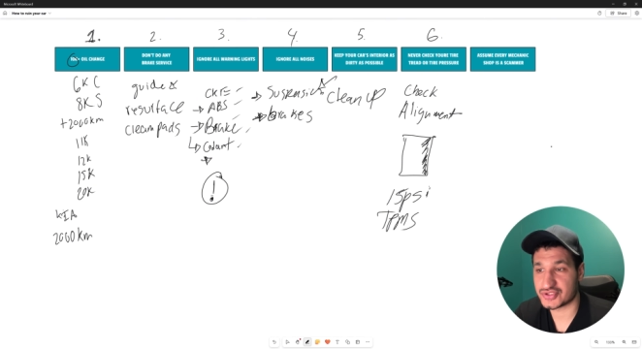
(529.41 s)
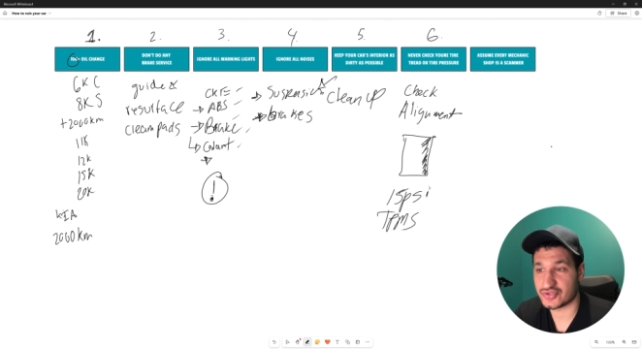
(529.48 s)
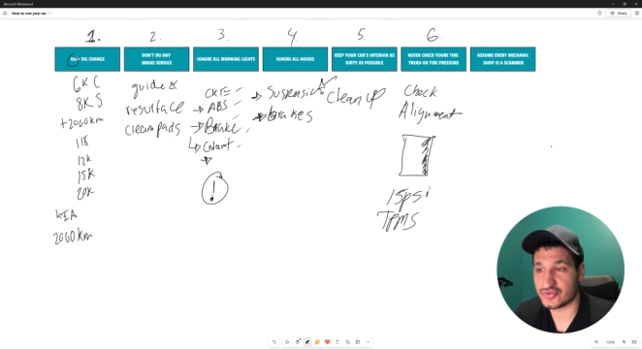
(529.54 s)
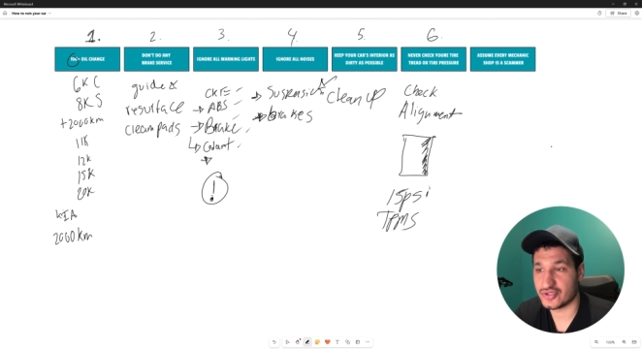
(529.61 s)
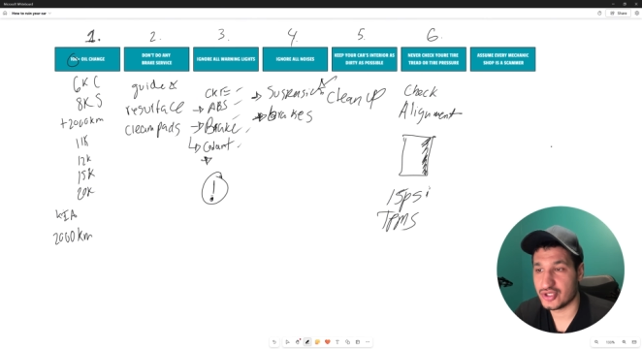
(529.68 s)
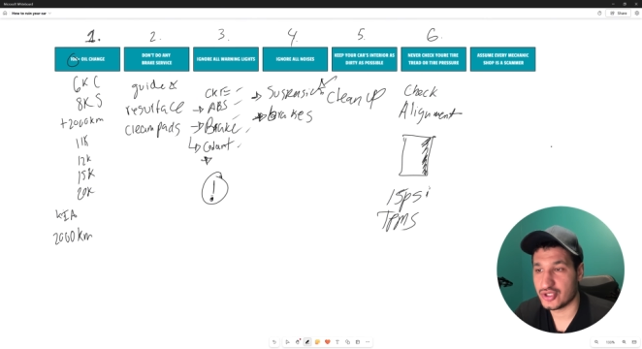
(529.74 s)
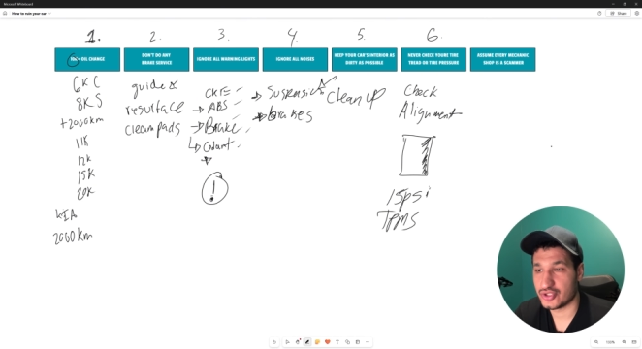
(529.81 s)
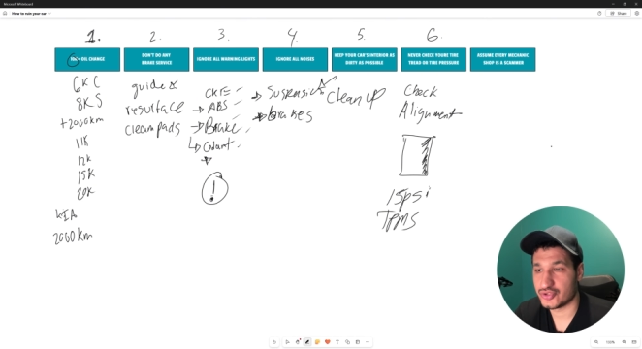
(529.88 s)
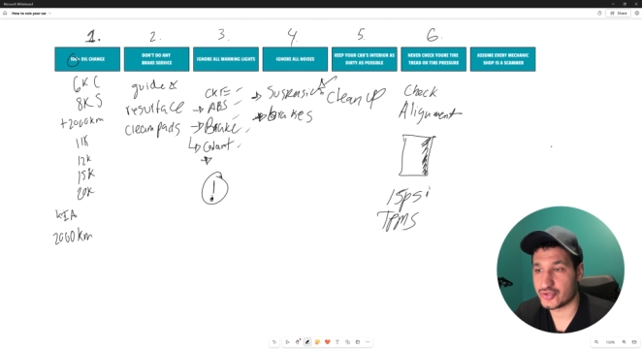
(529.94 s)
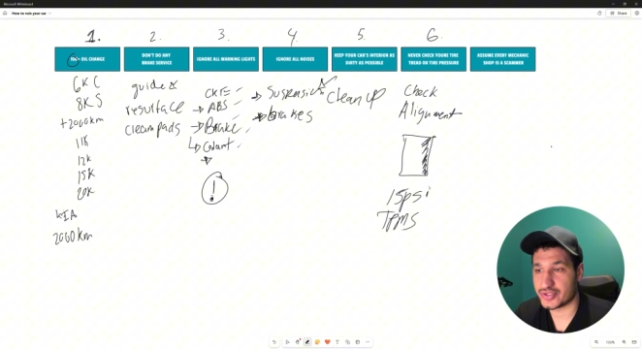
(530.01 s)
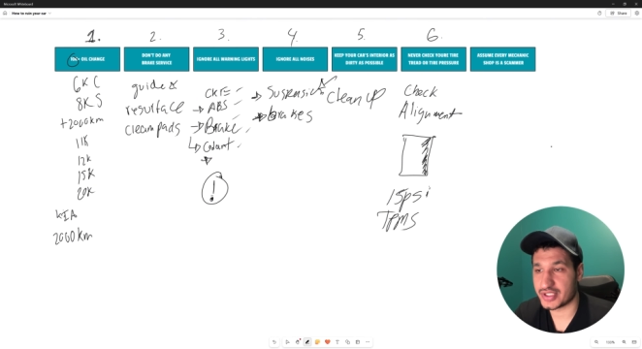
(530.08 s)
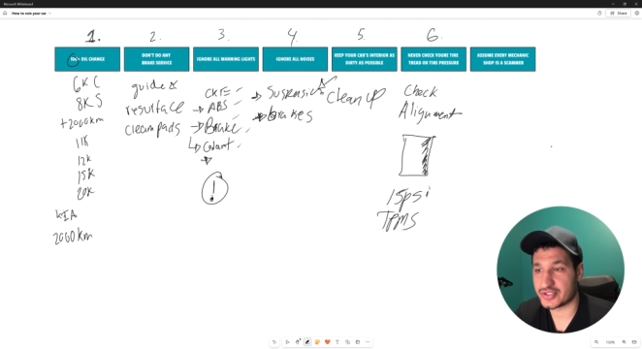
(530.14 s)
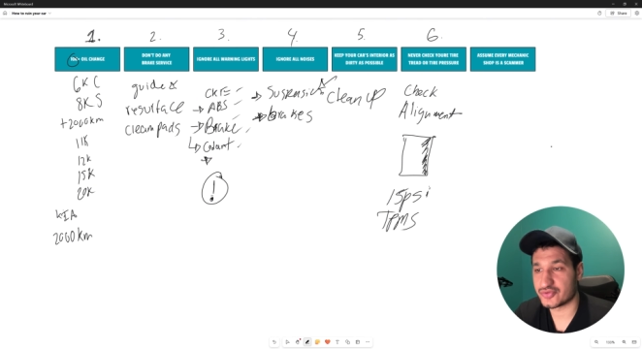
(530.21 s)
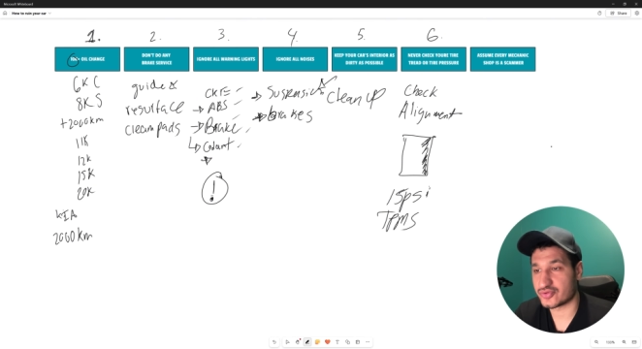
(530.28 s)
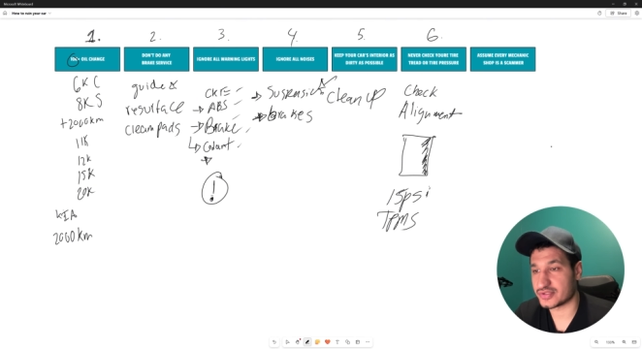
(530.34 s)
so
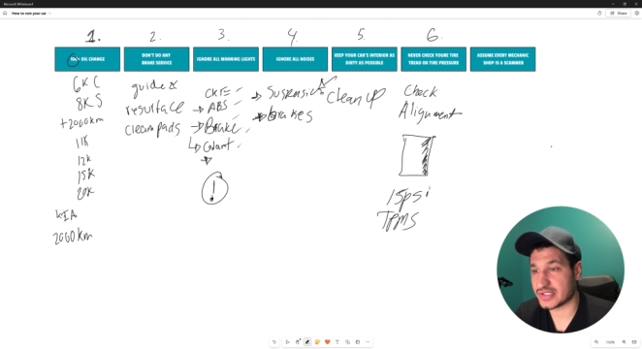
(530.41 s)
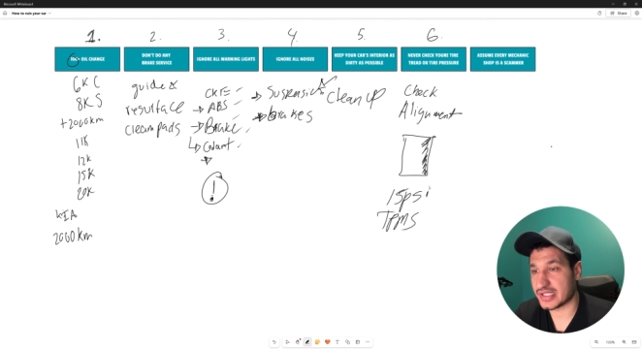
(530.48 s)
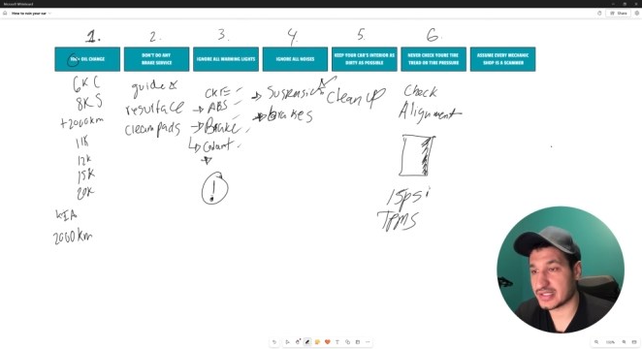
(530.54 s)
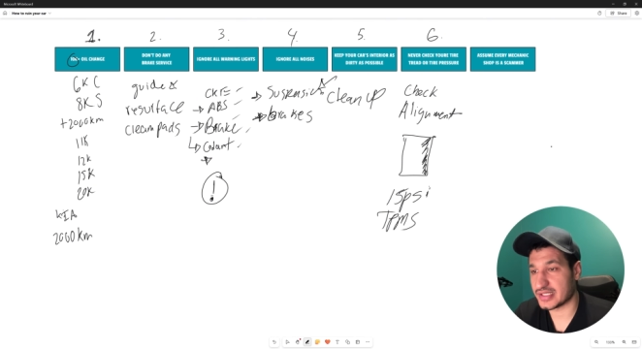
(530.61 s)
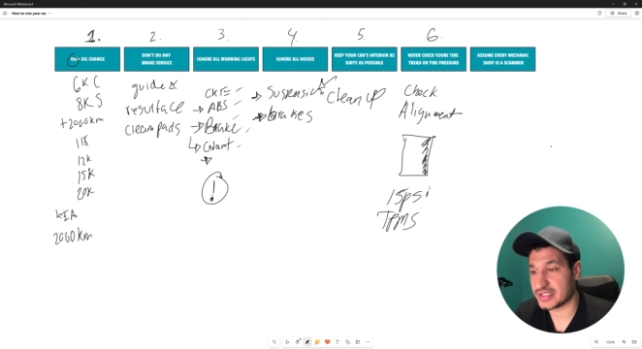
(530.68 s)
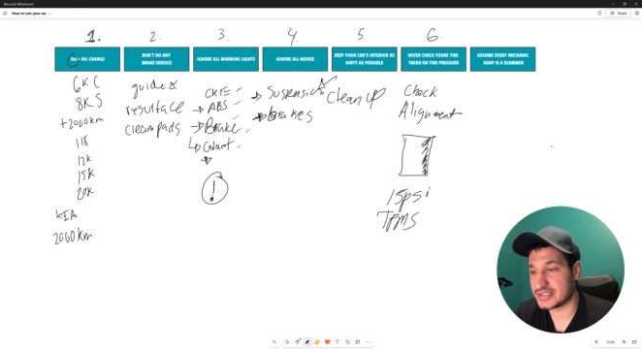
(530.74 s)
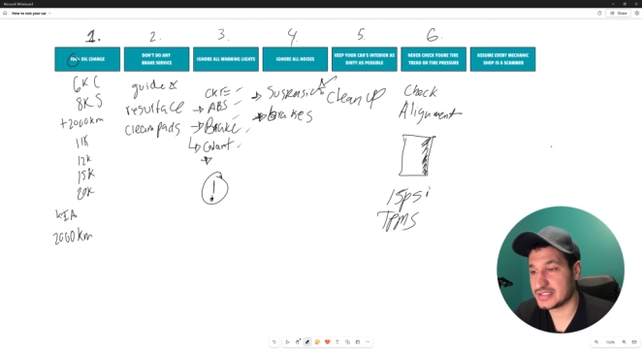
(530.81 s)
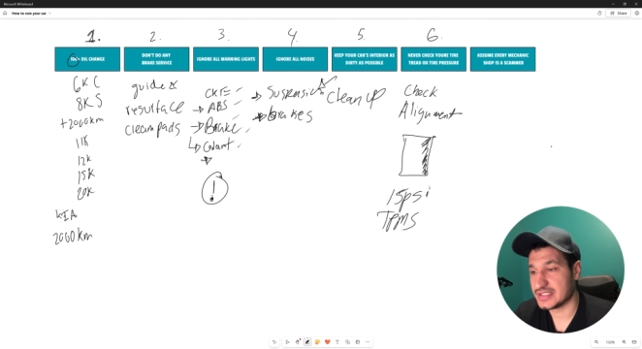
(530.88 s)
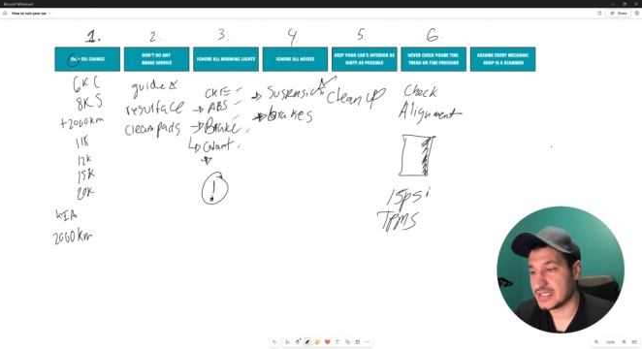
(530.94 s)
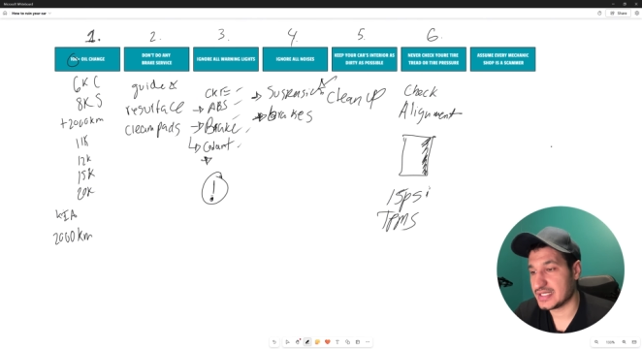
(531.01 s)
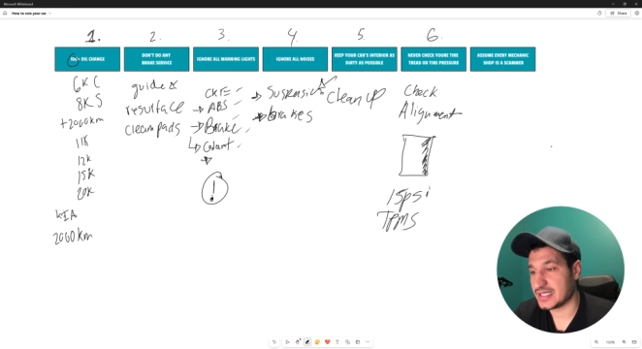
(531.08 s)
don't ignore that light.